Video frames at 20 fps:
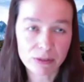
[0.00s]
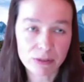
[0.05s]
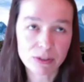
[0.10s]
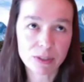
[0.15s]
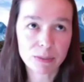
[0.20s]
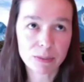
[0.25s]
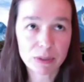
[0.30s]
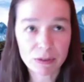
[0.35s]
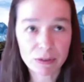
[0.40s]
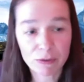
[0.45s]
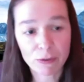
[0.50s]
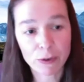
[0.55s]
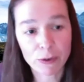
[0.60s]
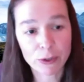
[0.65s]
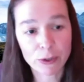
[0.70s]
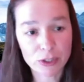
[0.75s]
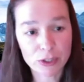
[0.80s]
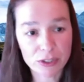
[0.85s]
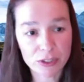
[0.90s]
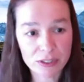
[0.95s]
There's gonna be
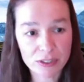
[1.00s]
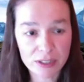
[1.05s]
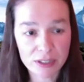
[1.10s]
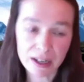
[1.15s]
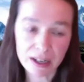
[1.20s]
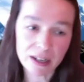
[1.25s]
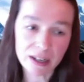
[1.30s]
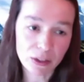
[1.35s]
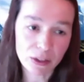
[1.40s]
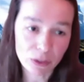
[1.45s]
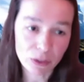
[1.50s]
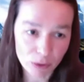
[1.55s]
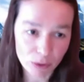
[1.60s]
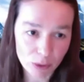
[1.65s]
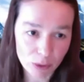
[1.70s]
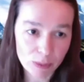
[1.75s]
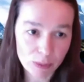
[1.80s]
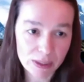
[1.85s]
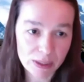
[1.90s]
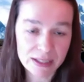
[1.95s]
first, second, and
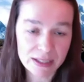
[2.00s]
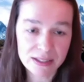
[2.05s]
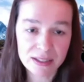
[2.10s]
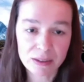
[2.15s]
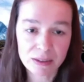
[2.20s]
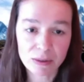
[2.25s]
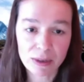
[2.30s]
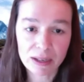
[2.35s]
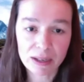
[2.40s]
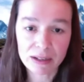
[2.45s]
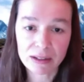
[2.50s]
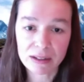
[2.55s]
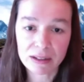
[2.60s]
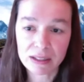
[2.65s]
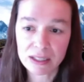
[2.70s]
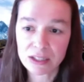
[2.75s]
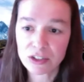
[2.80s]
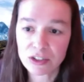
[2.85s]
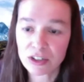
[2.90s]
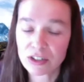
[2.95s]
third place. And, and
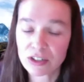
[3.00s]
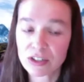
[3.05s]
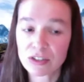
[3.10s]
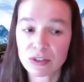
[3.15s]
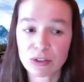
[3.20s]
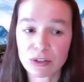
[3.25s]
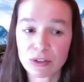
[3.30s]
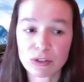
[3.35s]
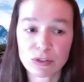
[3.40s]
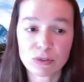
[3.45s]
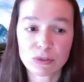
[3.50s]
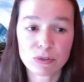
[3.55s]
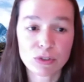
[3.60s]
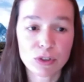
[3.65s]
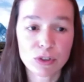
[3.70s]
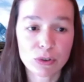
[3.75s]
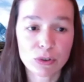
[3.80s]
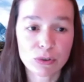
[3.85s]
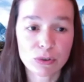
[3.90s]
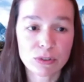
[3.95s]
the judges also
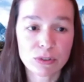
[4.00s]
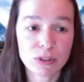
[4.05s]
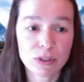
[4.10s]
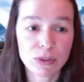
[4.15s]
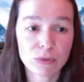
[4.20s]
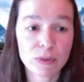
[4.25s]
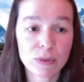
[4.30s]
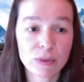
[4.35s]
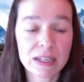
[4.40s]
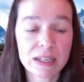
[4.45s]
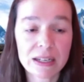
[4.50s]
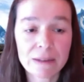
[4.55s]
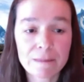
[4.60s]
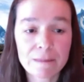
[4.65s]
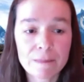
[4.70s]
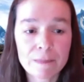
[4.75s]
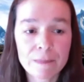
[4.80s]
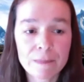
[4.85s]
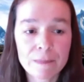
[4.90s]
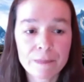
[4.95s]
chose three
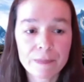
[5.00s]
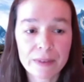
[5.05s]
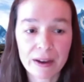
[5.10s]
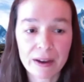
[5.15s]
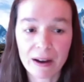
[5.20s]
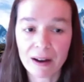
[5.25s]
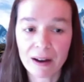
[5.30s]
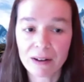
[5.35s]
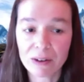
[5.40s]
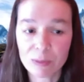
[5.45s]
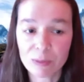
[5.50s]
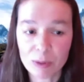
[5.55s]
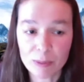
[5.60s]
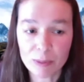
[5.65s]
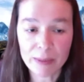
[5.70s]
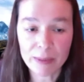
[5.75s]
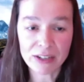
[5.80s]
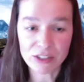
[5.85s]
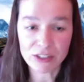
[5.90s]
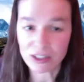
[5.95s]
honorable
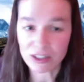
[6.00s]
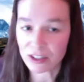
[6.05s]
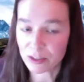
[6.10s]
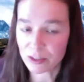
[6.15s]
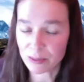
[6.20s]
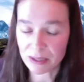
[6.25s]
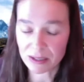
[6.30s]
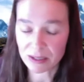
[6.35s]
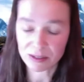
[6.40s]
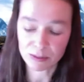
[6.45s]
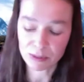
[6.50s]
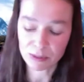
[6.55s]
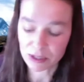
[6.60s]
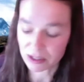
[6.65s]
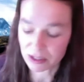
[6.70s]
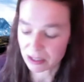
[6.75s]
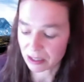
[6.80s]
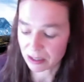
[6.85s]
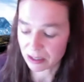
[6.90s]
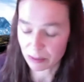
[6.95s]
mentions because we
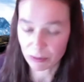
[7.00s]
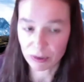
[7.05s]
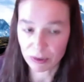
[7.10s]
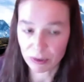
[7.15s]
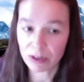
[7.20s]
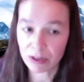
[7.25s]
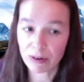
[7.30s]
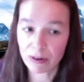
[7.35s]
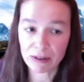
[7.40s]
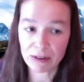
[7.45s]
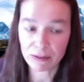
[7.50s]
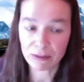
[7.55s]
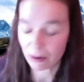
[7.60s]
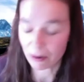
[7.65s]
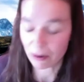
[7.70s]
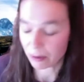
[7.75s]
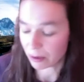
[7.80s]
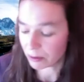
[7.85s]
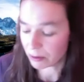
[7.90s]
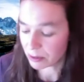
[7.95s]
just had some really great
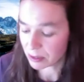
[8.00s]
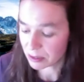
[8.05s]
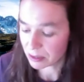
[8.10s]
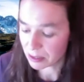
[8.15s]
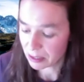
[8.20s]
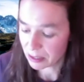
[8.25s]
photos.